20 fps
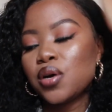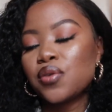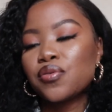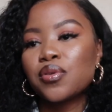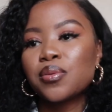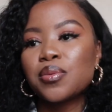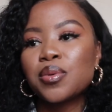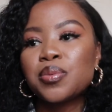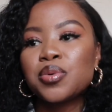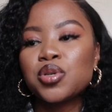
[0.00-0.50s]

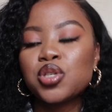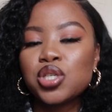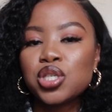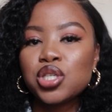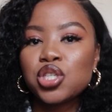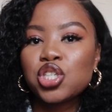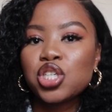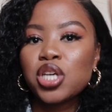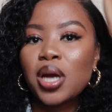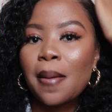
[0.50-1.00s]
from the
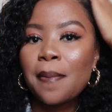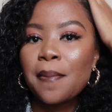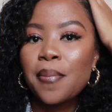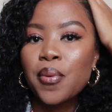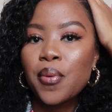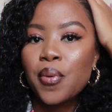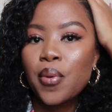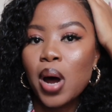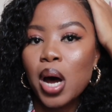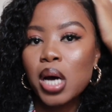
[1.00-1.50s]
Patricia
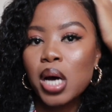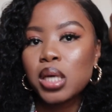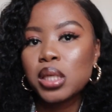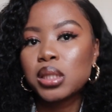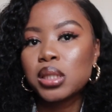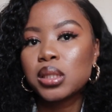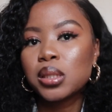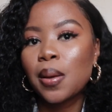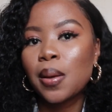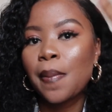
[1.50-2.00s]

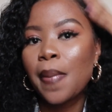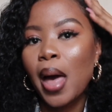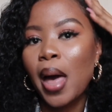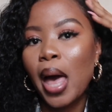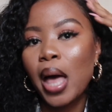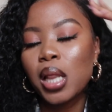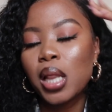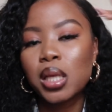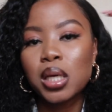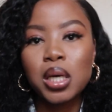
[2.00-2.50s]
Bright
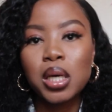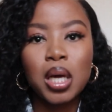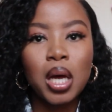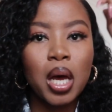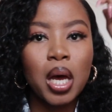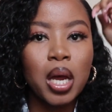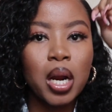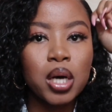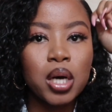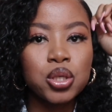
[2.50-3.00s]
palette,
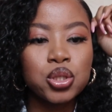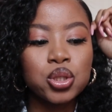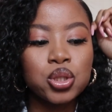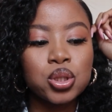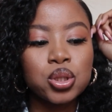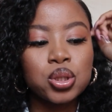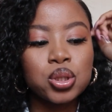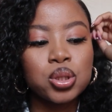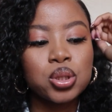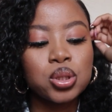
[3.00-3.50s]
and I
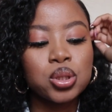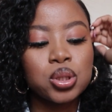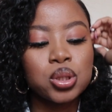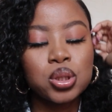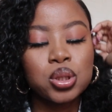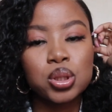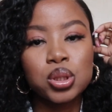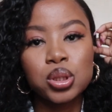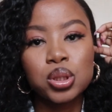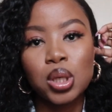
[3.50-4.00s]

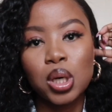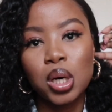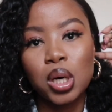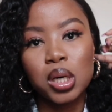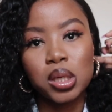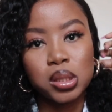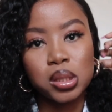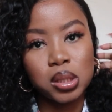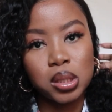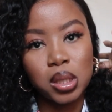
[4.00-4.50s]
just, yeah,
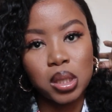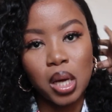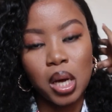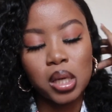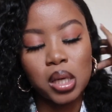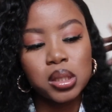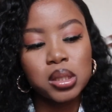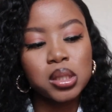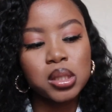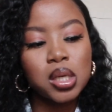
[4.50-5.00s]
I did
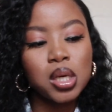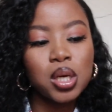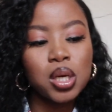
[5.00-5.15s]
that.